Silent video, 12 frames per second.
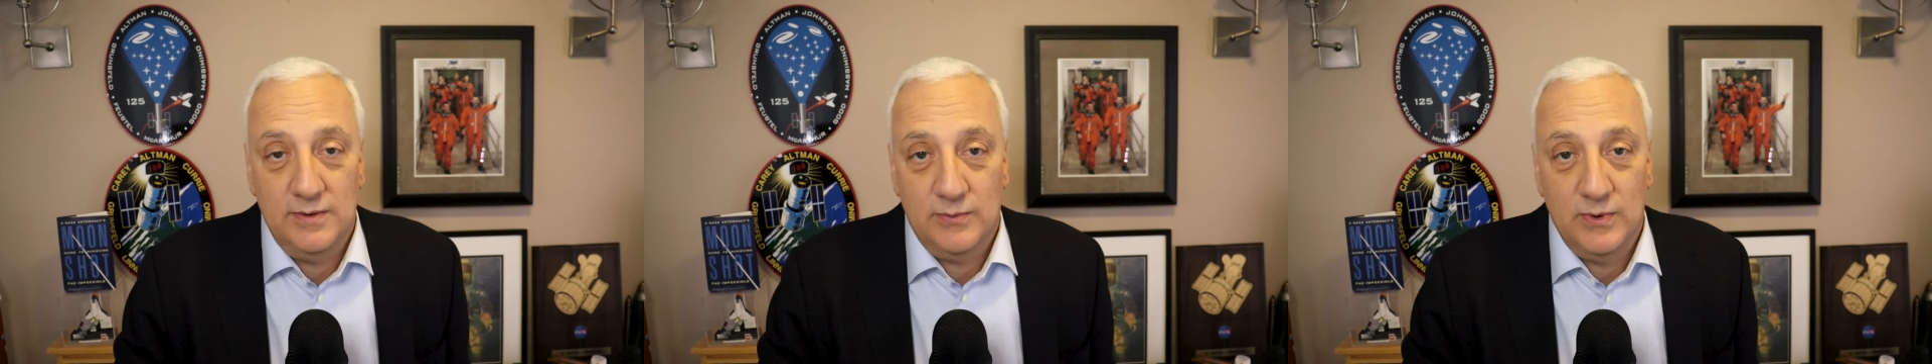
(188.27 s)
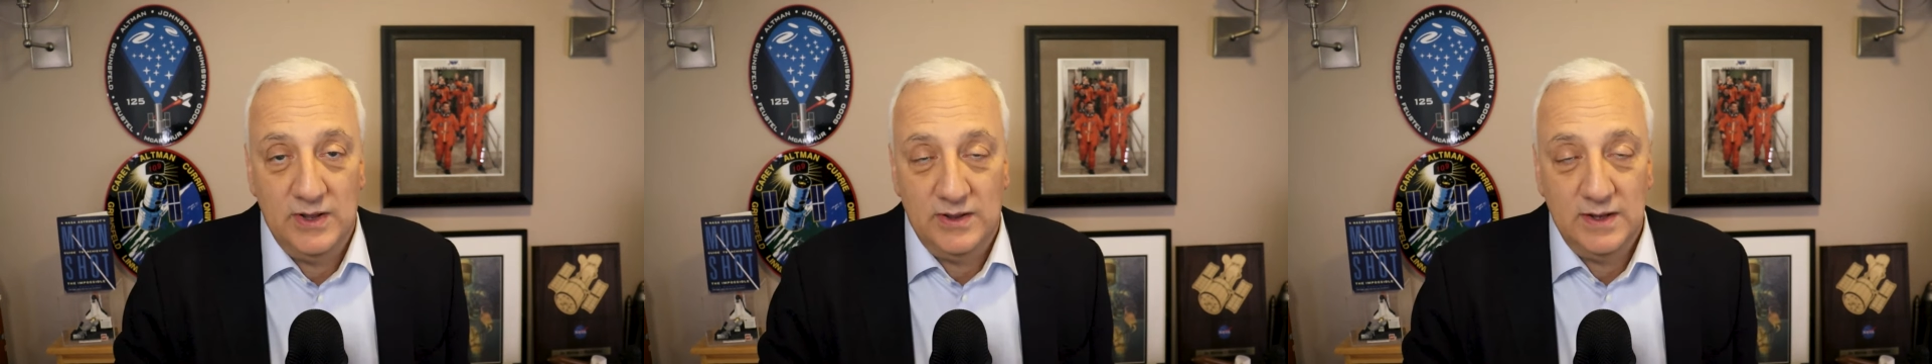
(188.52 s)

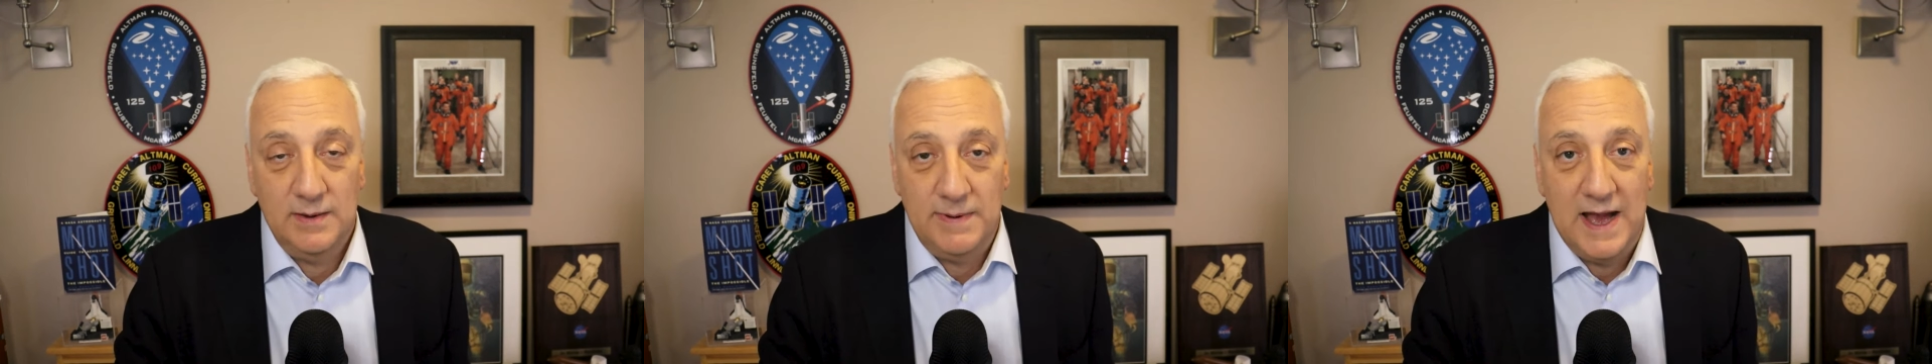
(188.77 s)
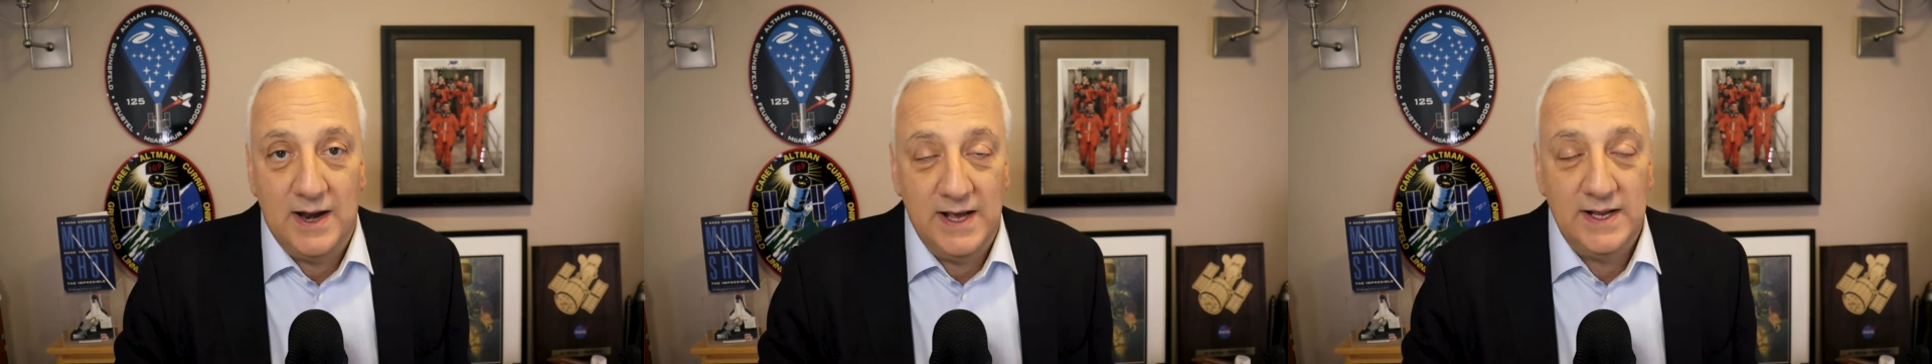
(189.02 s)
with about
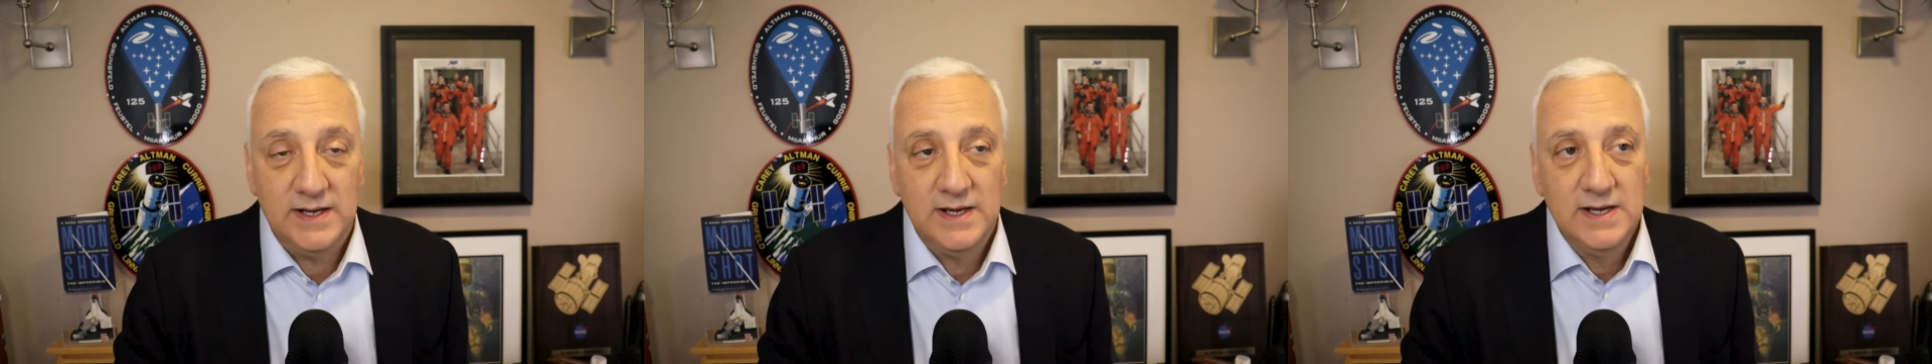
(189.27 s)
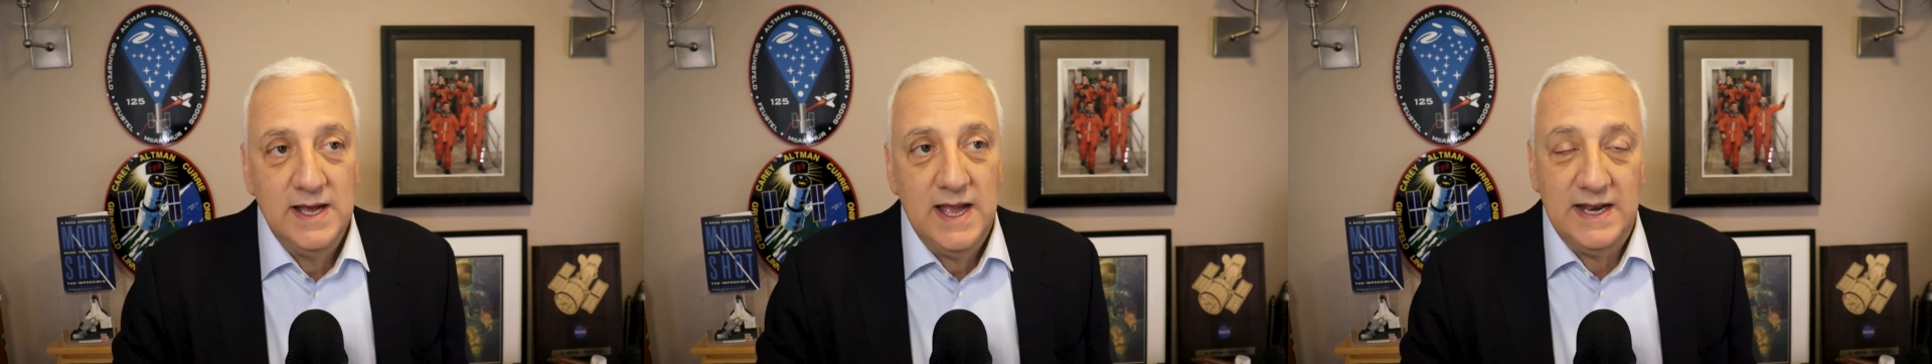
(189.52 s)
it,
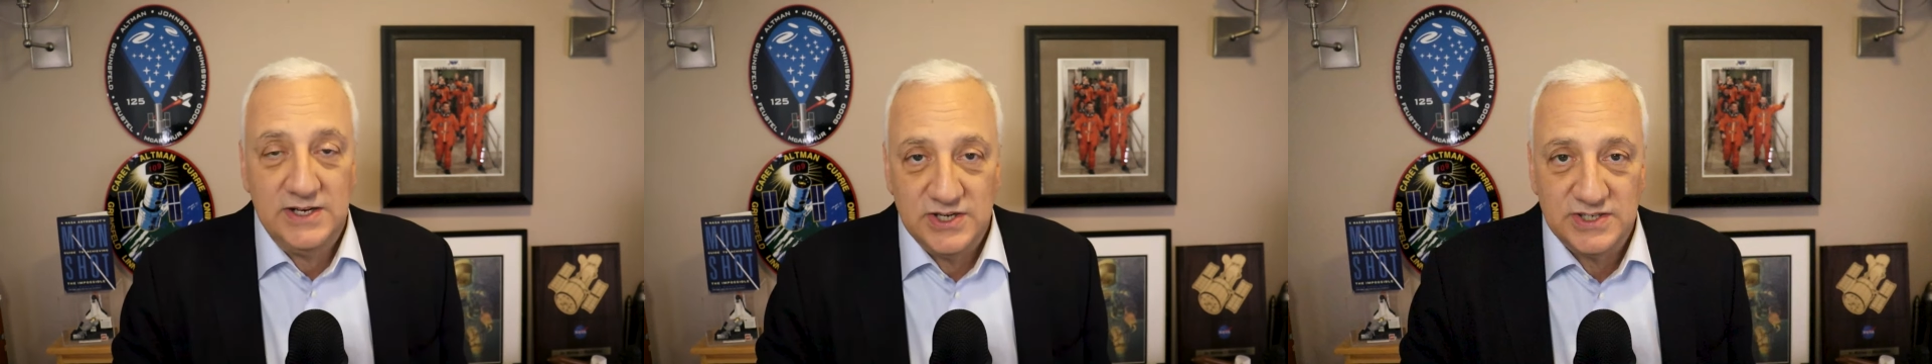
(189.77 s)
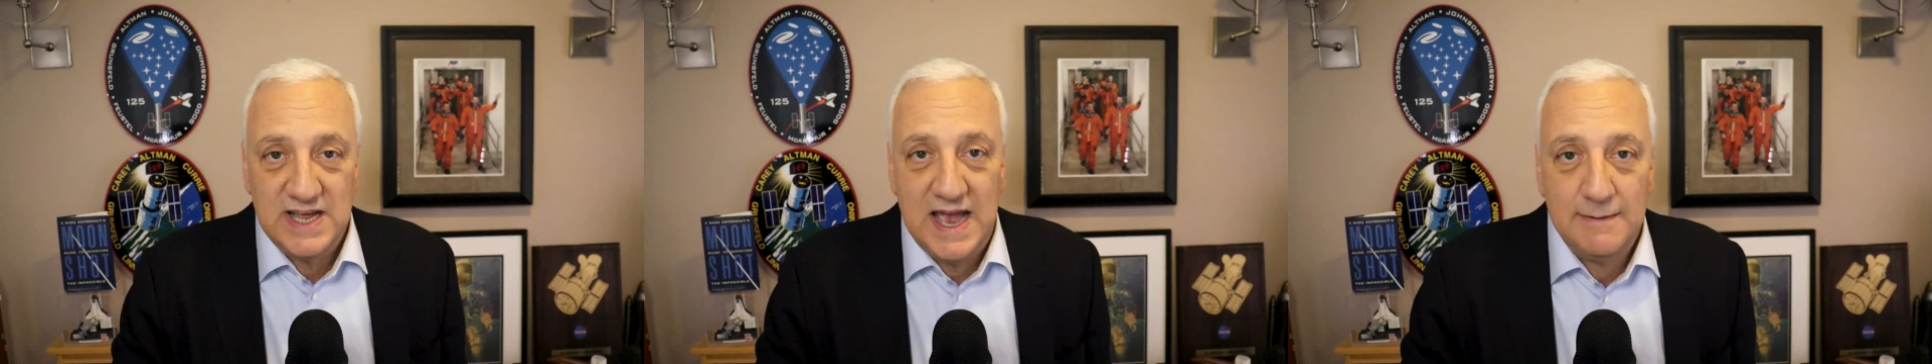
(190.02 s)
and it just
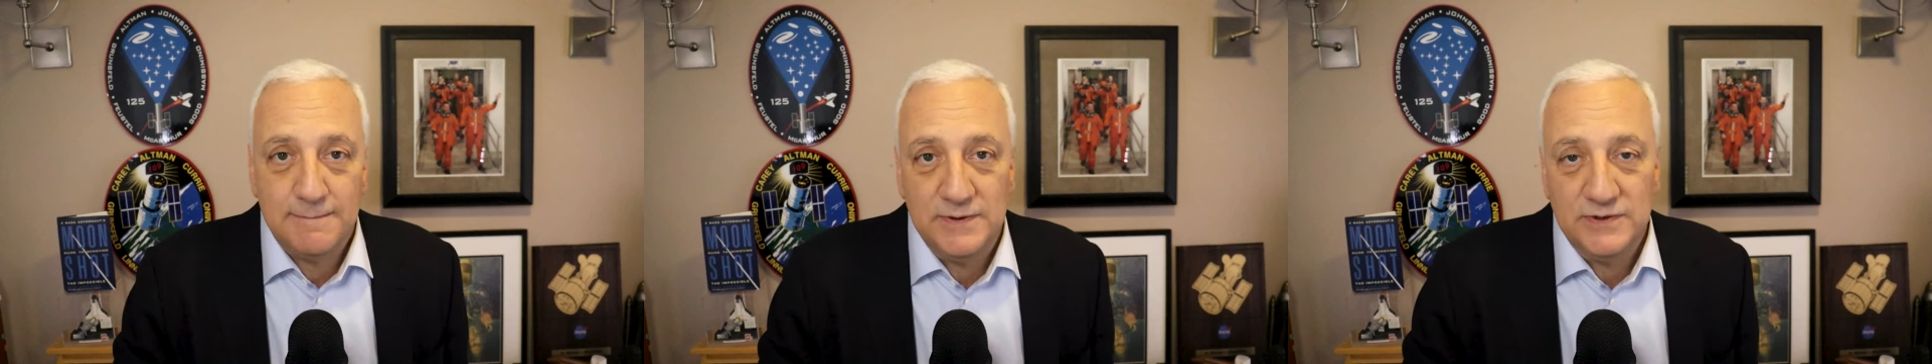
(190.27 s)
happens.